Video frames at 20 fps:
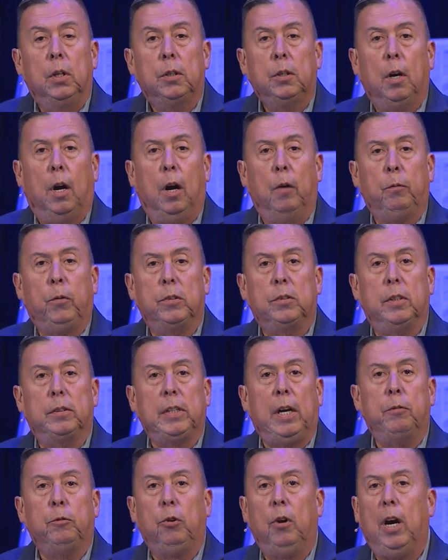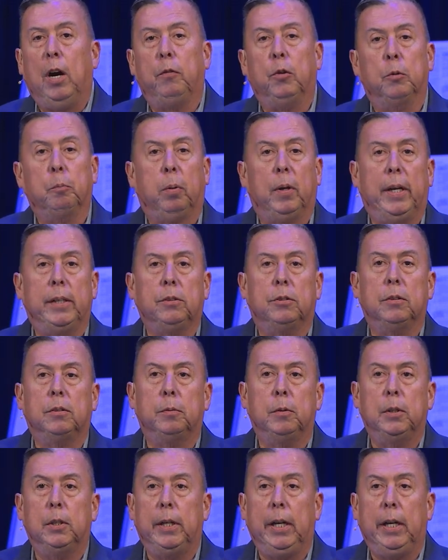conference as I've traveled places,